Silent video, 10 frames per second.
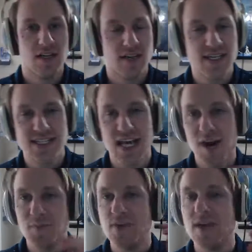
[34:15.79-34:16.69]
things to
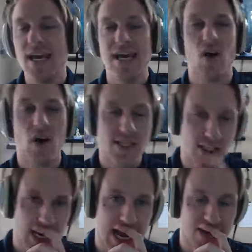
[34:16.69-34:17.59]
help you get on
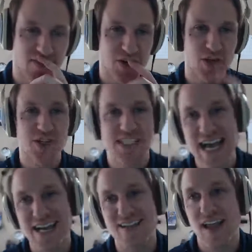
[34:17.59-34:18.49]
track for your
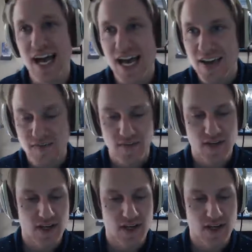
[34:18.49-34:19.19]
tech life.